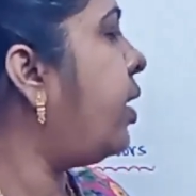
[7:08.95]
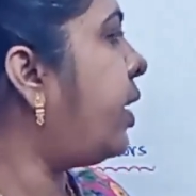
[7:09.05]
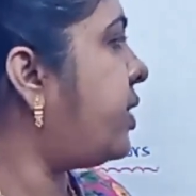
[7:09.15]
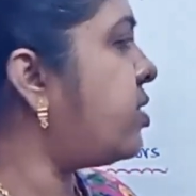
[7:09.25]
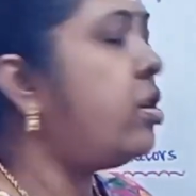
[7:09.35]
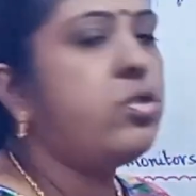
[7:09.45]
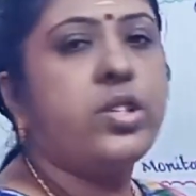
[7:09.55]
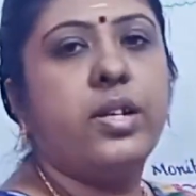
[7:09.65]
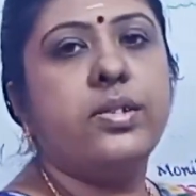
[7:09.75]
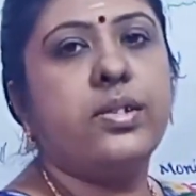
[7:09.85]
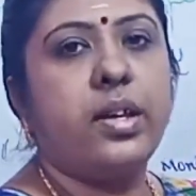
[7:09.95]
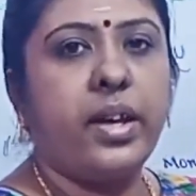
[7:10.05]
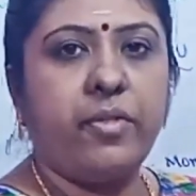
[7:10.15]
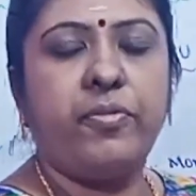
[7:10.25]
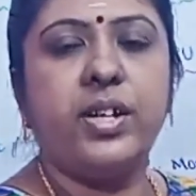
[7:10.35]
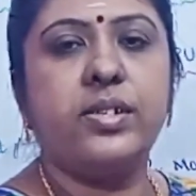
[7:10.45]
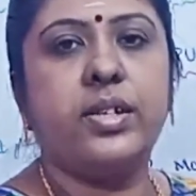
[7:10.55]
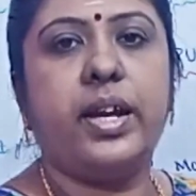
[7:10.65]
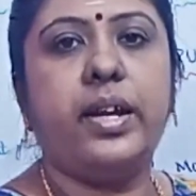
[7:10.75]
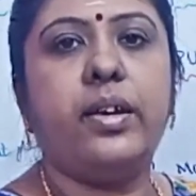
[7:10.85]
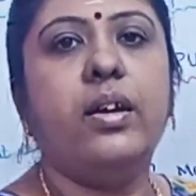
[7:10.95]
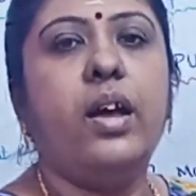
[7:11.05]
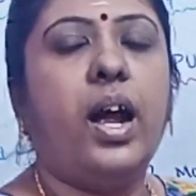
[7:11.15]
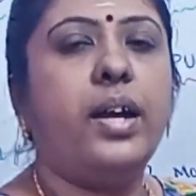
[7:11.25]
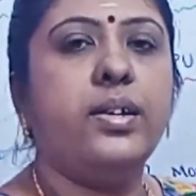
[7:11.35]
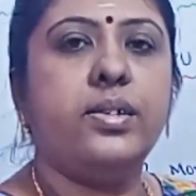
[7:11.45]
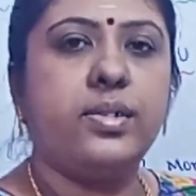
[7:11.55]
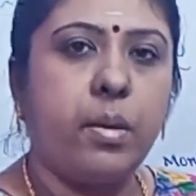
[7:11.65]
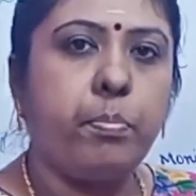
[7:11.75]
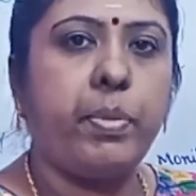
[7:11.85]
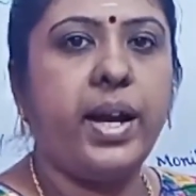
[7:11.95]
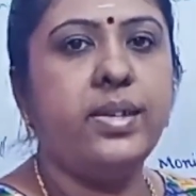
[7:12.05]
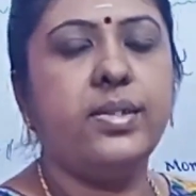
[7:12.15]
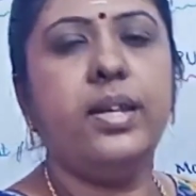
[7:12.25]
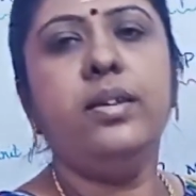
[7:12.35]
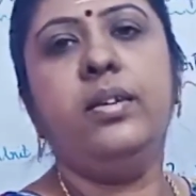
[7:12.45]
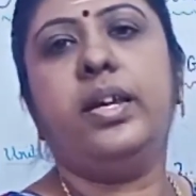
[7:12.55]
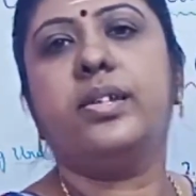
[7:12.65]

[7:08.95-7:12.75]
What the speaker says: resolutions, refresh rate and some pricing,